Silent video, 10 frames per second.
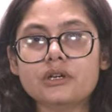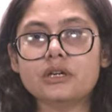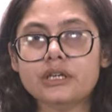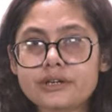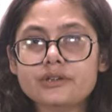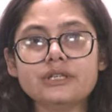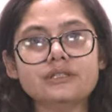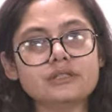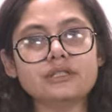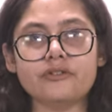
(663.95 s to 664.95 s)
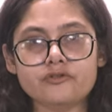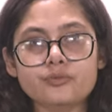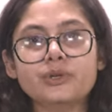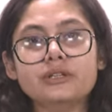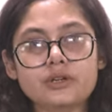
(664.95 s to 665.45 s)
Clear reasons have to
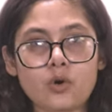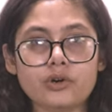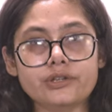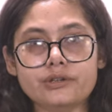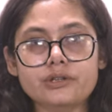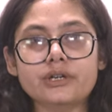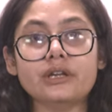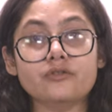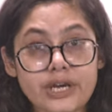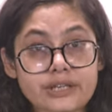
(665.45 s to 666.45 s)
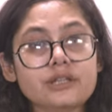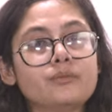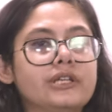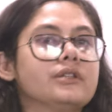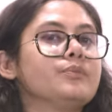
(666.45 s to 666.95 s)
be recorded in writing
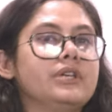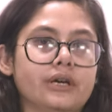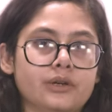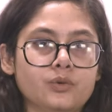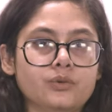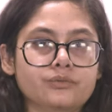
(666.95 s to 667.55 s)
by the PIO.